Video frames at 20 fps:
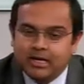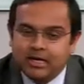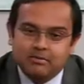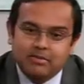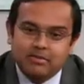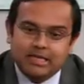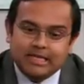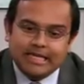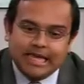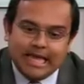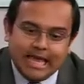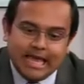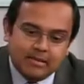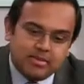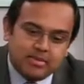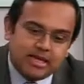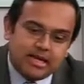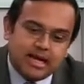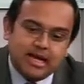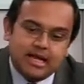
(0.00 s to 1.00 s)
But the
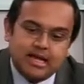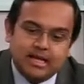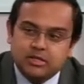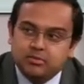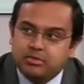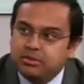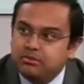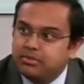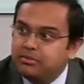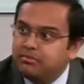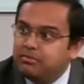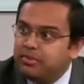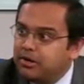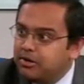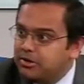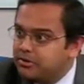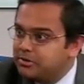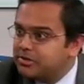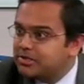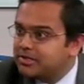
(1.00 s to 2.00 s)
ABI has been
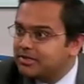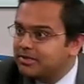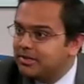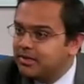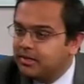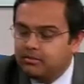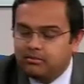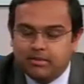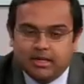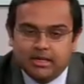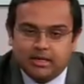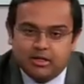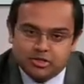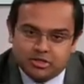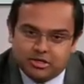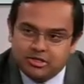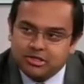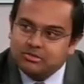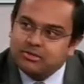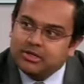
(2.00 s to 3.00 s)
proposed, and I'll show
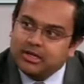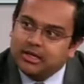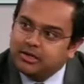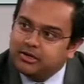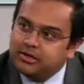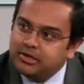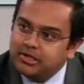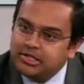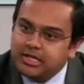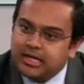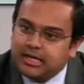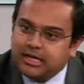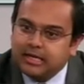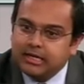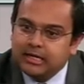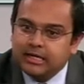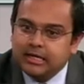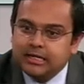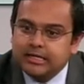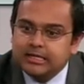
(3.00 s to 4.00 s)
you some data here in a second,
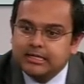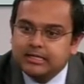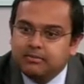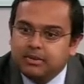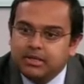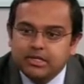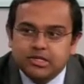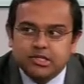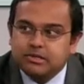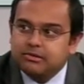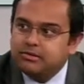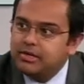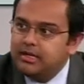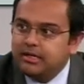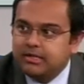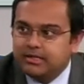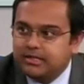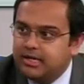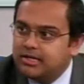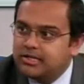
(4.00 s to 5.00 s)
to be a
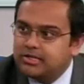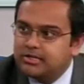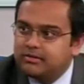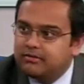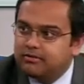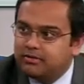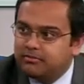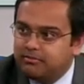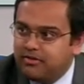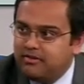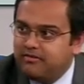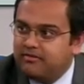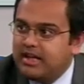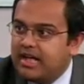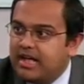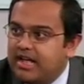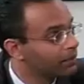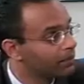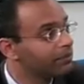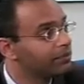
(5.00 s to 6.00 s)
screening test for
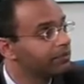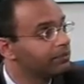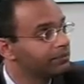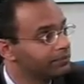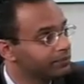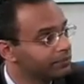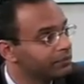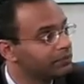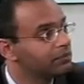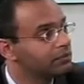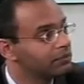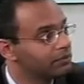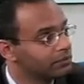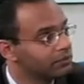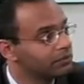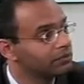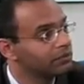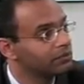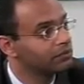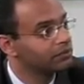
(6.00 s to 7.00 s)
vascular disease and
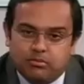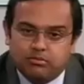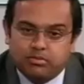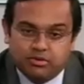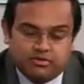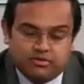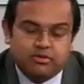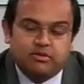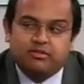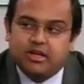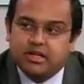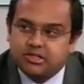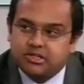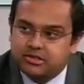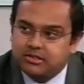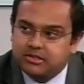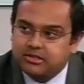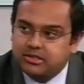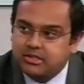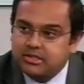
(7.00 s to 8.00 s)
for peripheral vascular
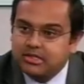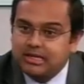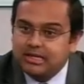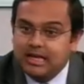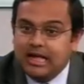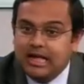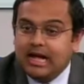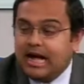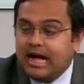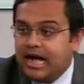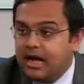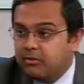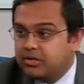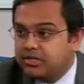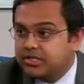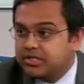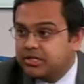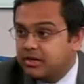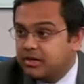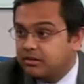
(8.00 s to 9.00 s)
disease. I would
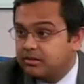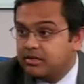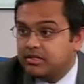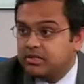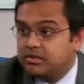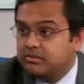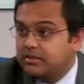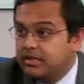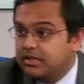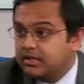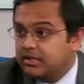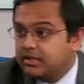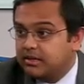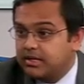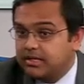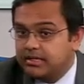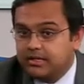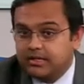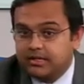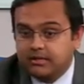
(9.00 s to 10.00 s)
say, does it meet the
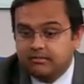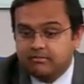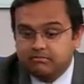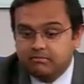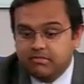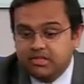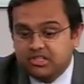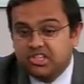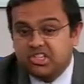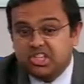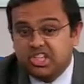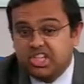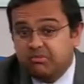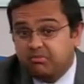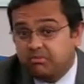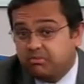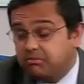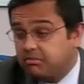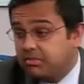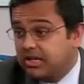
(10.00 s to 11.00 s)
criteria? Is it
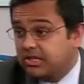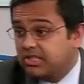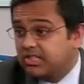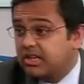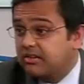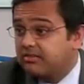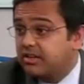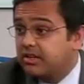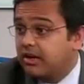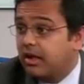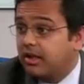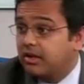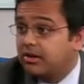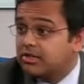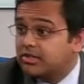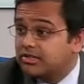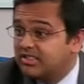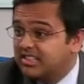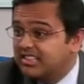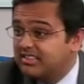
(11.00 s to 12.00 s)
cheap? About
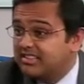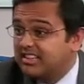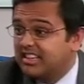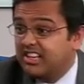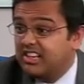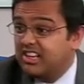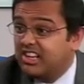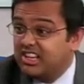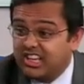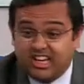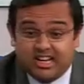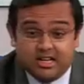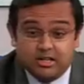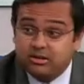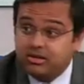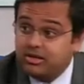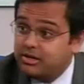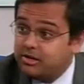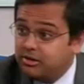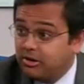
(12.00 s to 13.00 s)
$7. Can I do
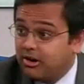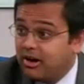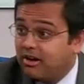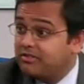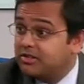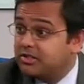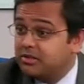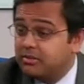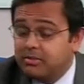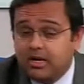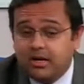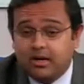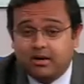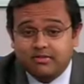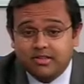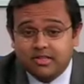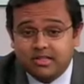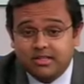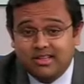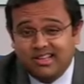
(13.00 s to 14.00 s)
it in your office or my
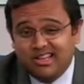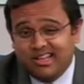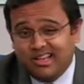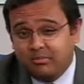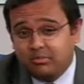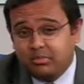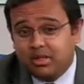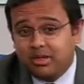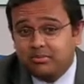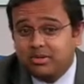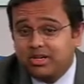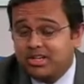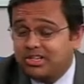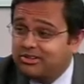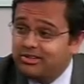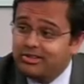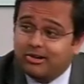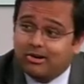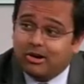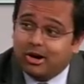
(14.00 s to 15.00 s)
office? A blood pressure
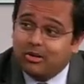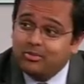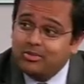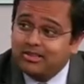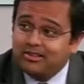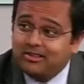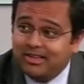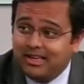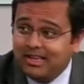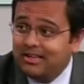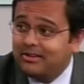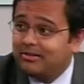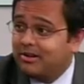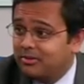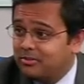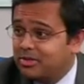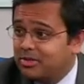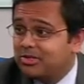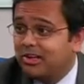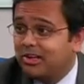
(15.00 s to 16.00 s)
in the arm and the leg?
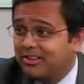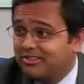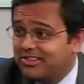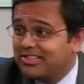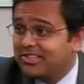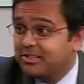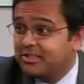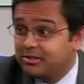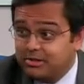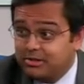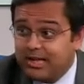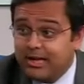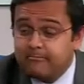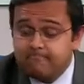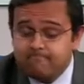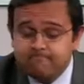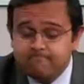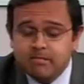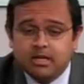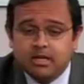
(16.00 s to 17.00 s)
Almost all of us can do that.